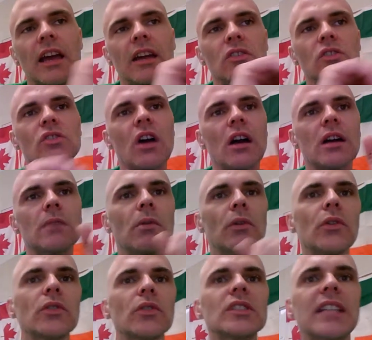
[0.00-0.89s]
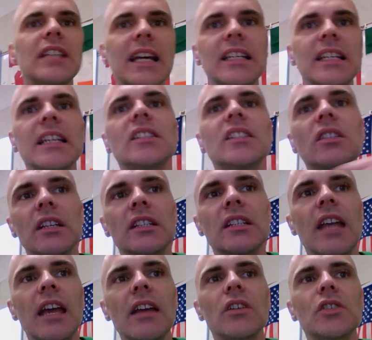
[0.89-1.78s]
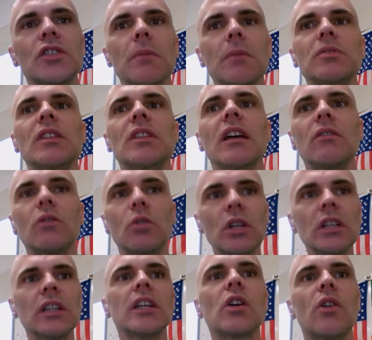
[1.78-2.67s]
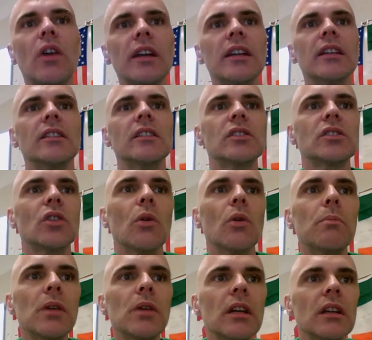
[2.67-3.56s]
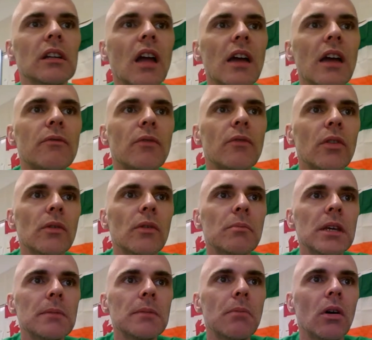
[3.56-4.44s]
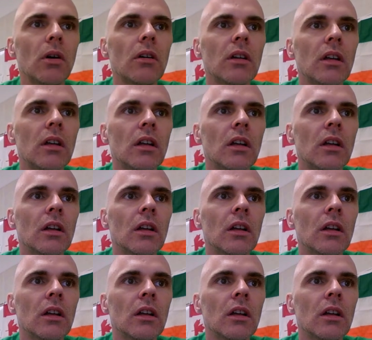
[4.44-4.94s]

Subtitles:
And you talk about those techniques of dictatorships that really create a dystopian life for the people.